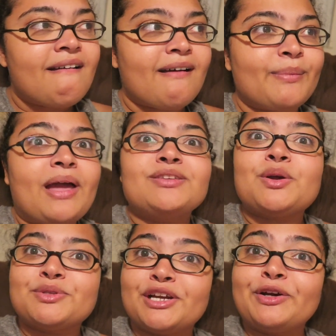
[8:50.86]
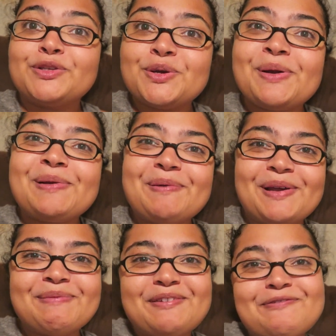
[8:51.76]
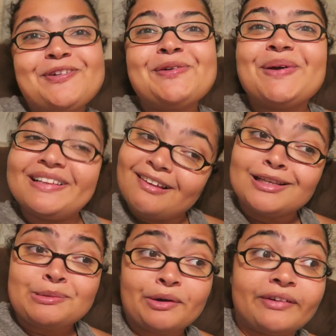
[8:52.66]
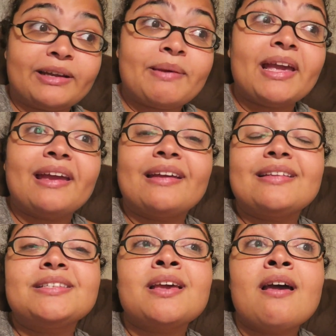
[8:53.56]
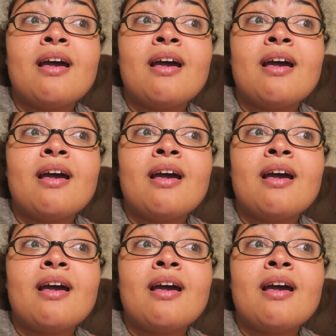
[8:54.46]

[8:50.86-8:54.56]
Um, yeah, so I was going to go to an appointment for a weight loss program and